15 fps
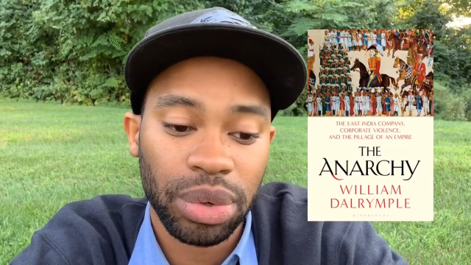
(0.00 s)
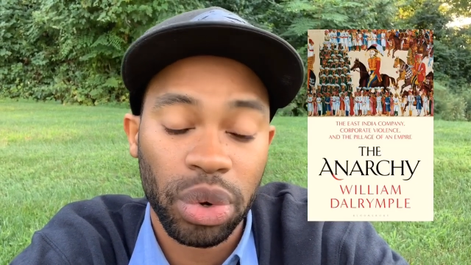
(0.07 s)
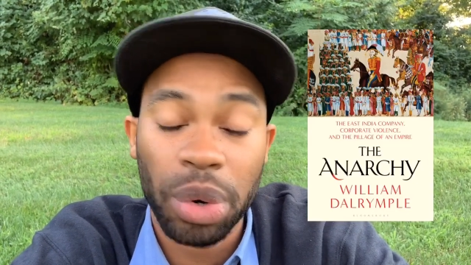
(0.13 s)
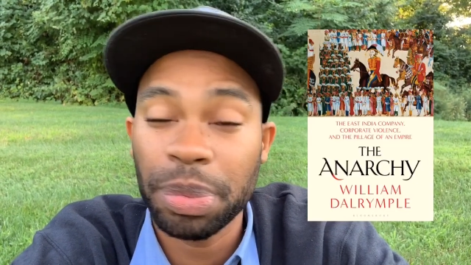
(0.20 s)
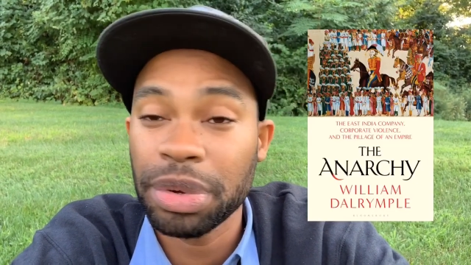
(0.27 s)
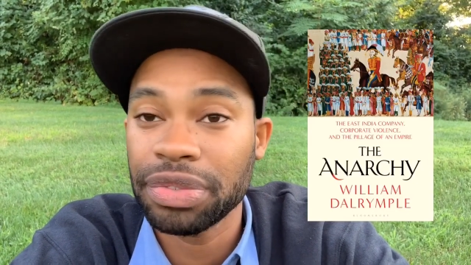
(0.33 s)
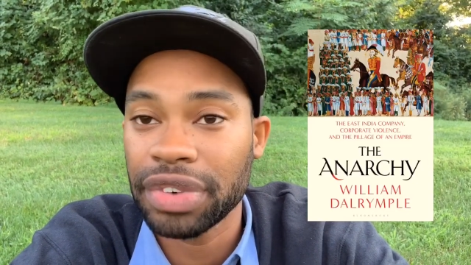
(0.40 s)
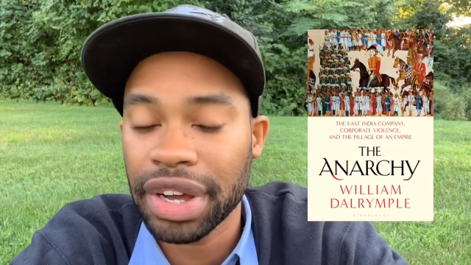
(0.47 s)

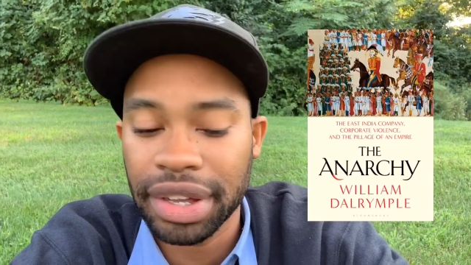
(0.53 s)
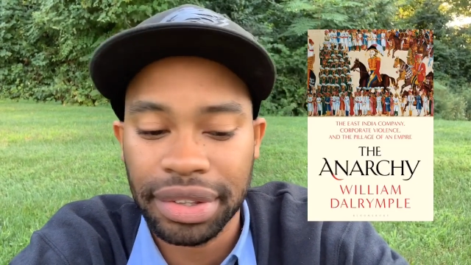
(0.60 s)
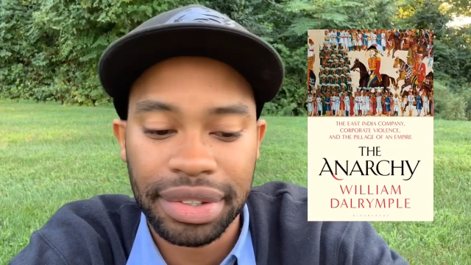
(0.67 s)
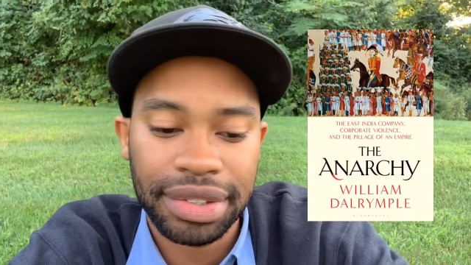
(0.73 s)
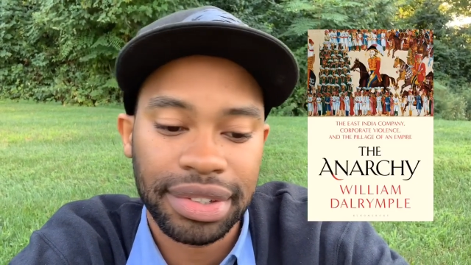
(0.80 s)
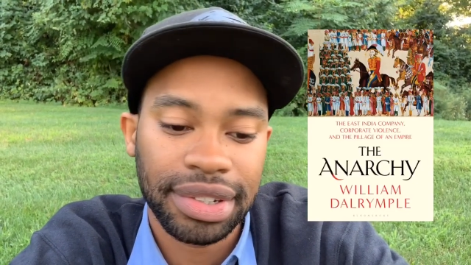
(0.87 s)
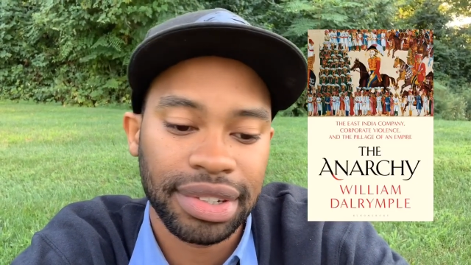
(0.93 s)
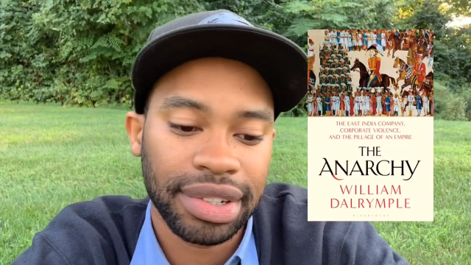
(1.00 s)
Corporate
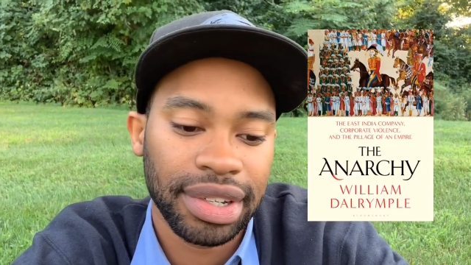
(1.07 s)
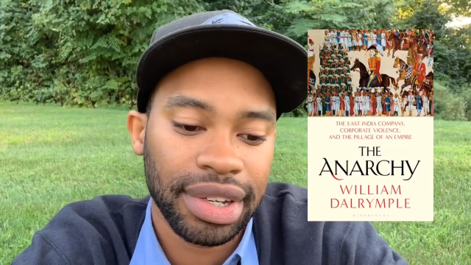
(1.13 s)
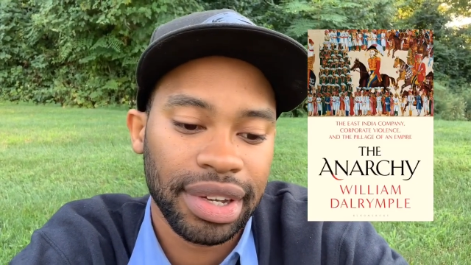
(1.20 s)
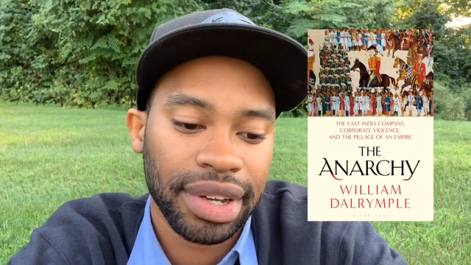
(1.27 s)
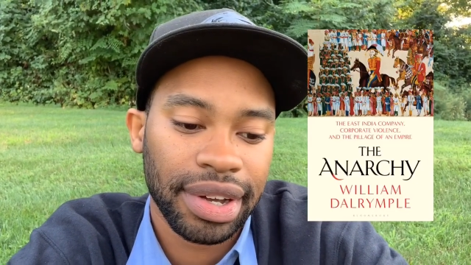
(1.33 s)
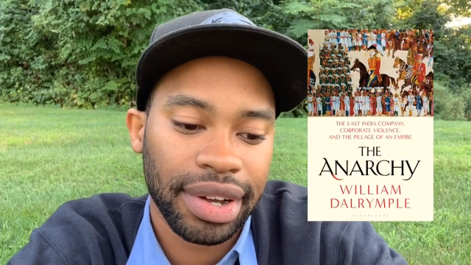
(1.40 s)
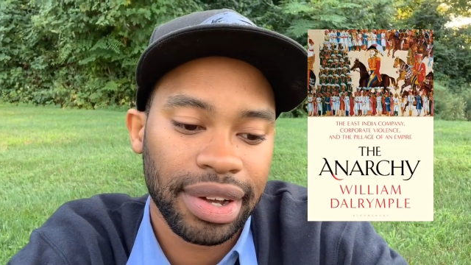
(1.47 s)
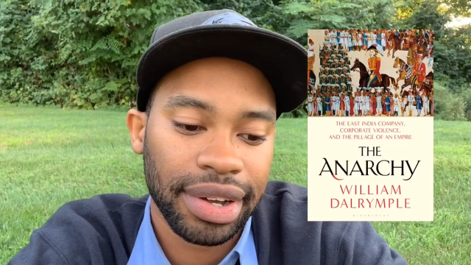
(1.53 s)
Violence,
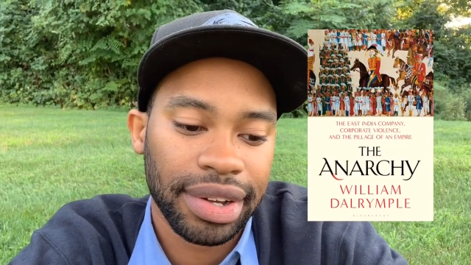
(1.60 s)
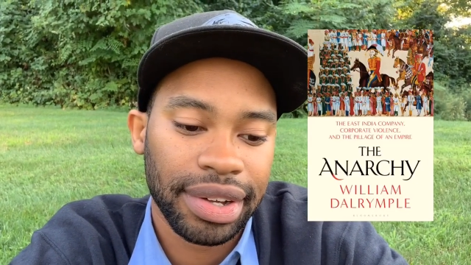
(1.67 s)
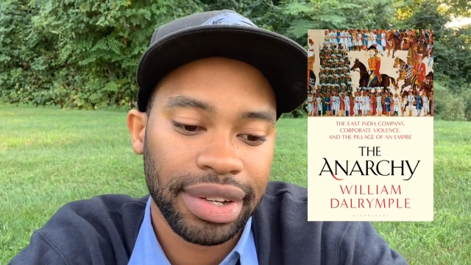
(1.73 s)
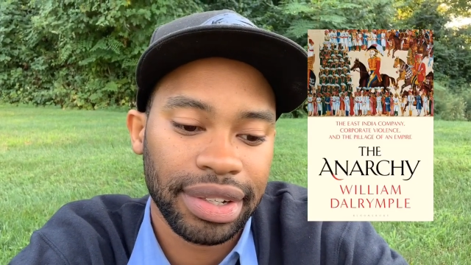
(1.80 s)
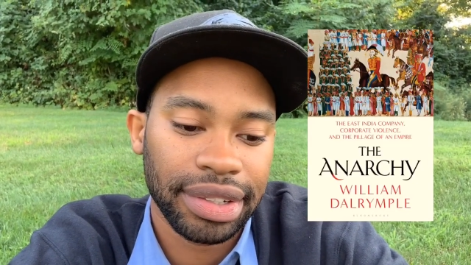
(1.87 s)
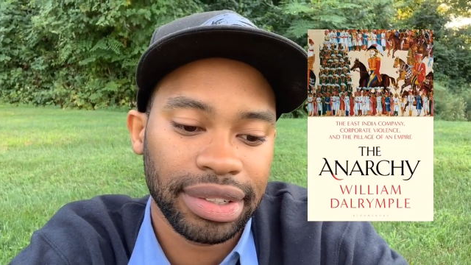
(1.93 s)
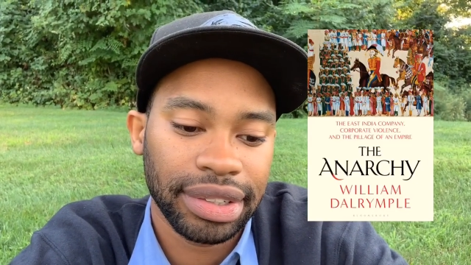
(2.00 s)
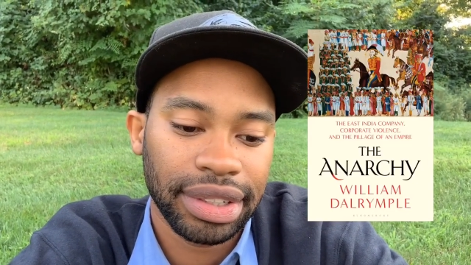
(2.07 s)

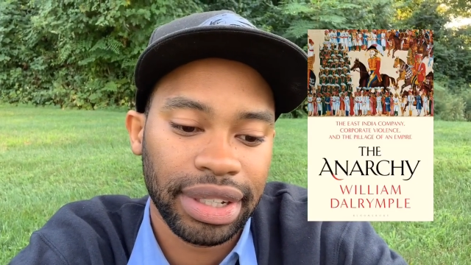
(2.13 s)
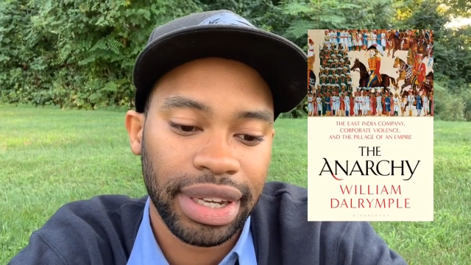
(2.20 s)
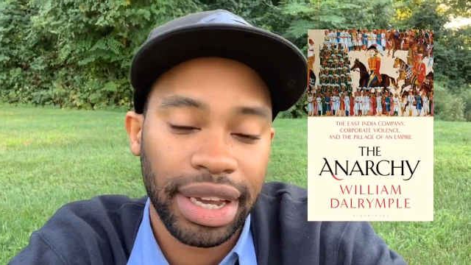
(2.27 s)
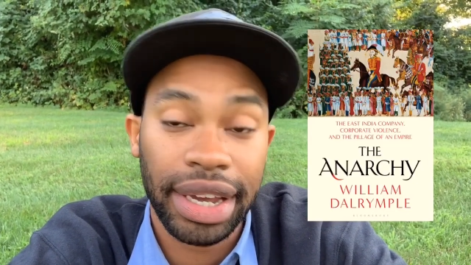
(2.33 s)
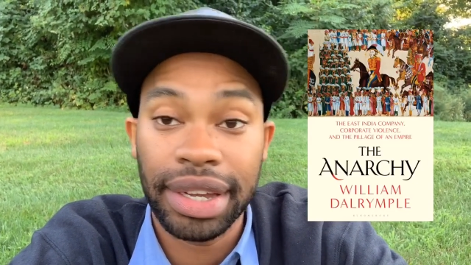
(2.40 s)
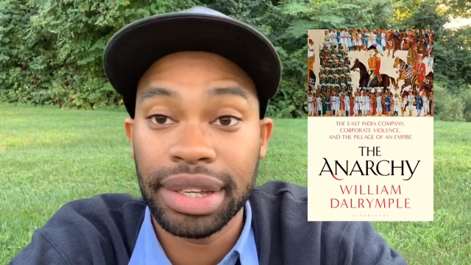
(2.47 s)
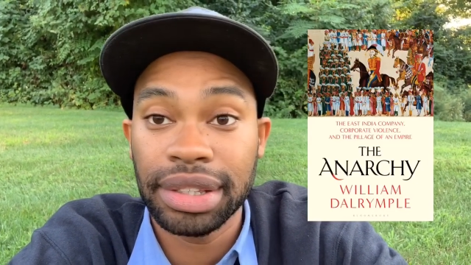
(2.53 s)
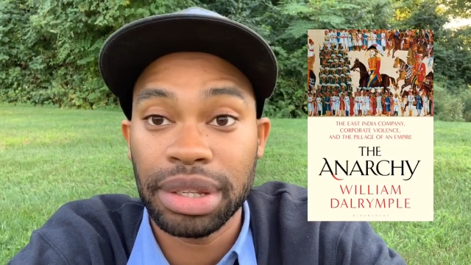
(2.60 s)

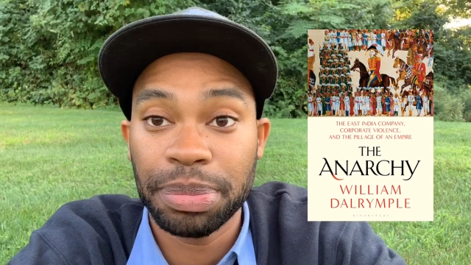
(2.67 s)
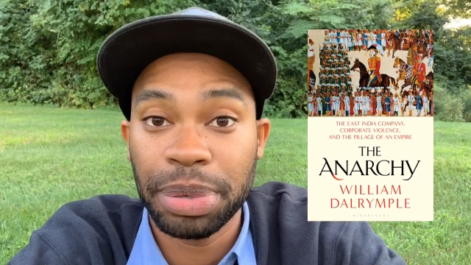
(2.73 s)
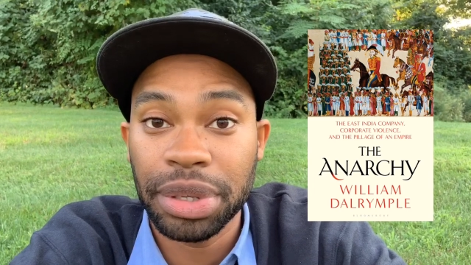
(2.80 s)
and the